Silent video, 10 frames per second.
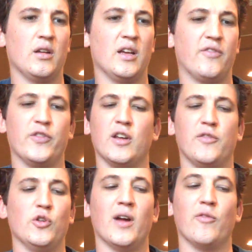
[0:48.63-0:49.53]

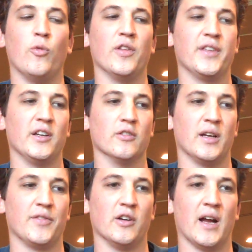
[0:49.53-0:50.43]
if you have one thing in your
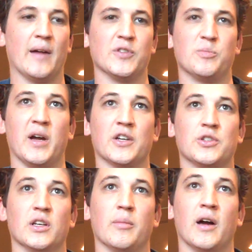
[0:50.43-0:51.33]
life that you're half as
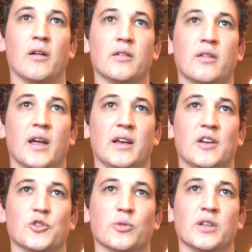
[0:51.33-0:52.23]
passionate about that
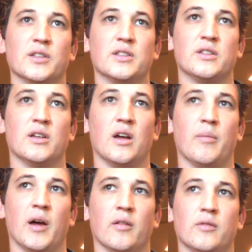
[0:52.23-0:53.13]
Andrew is
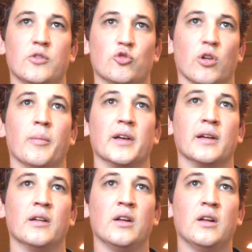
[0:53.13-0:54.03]
about drumming,
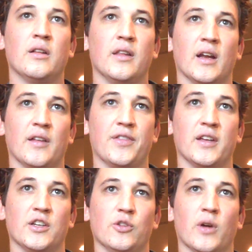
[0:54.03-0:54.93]
then I
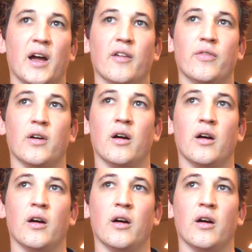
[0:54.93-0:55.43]
think you have,